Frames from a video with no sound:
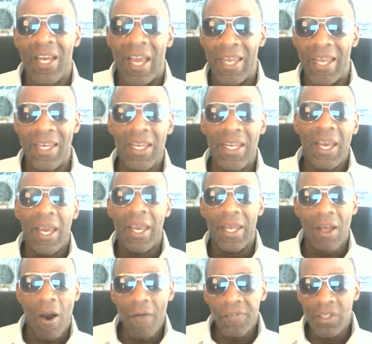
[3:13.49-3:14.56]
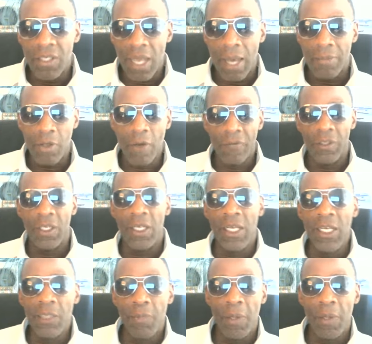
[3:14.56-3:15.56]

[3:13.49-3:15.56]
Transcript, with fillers: and and oftentimes hopefully these